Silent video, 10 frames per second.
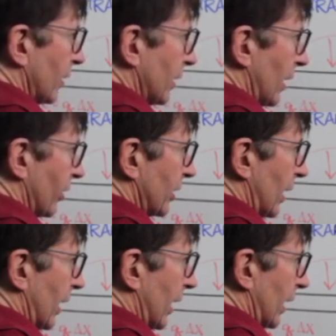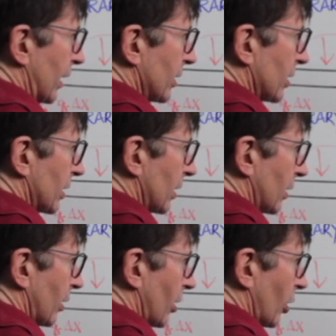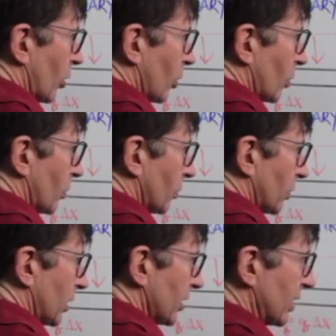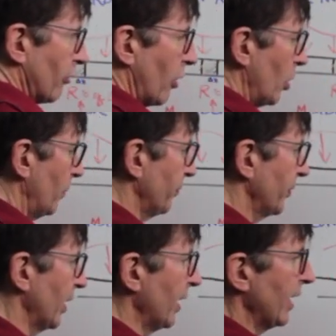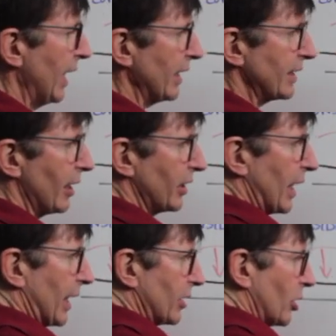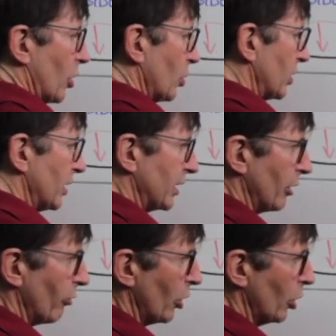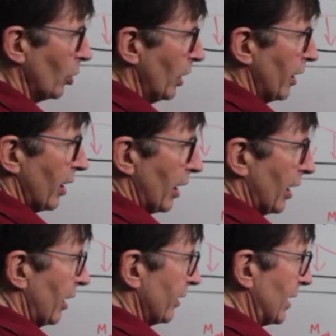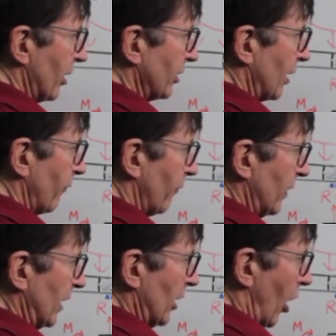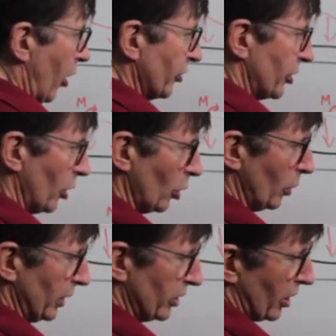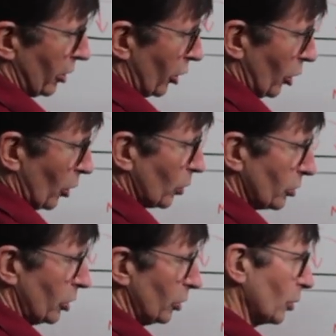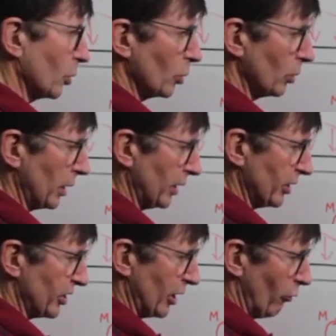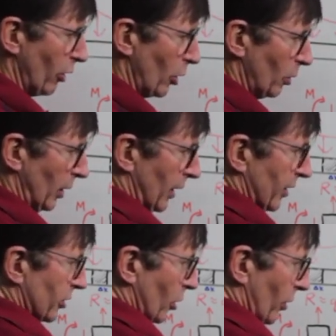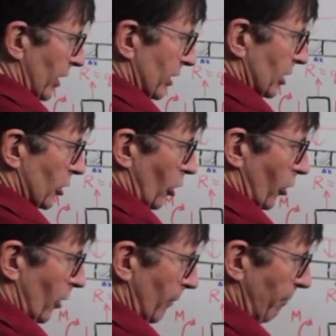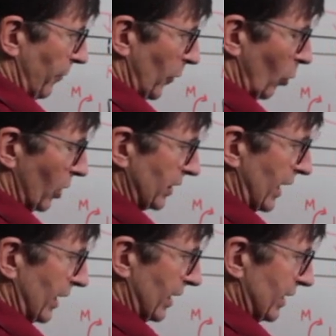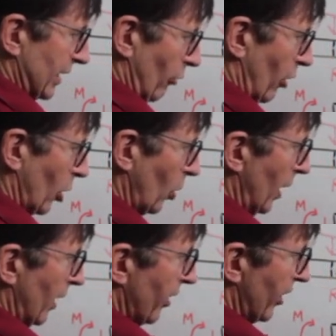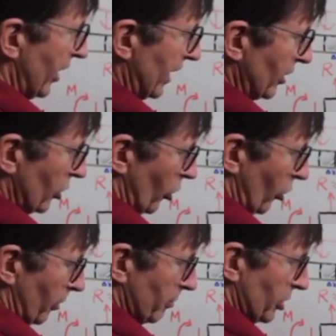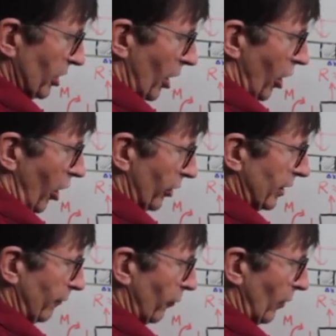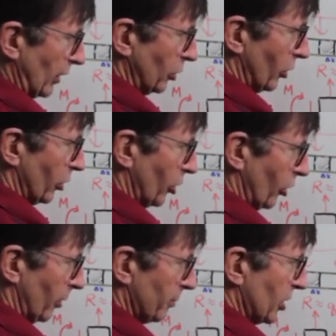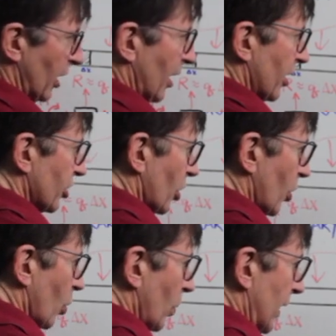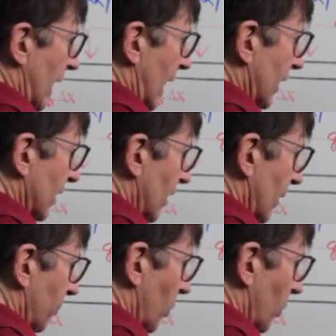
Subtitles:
delta x go to 0, as delta x goes to 0, delta v also is going to go to 0, so this term will tend to 0. These terms are differential terms, so we end up